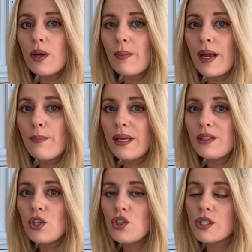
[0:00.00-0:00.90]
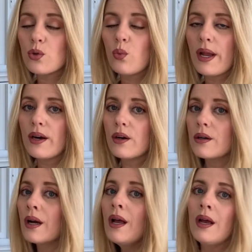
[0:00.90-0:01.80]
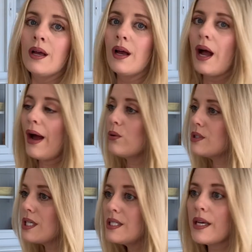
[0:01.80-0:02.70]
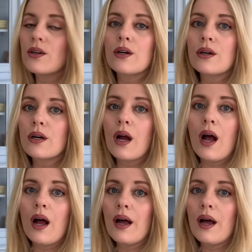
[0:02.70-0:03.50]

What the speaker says: in my opinion, just to wear out to dinner,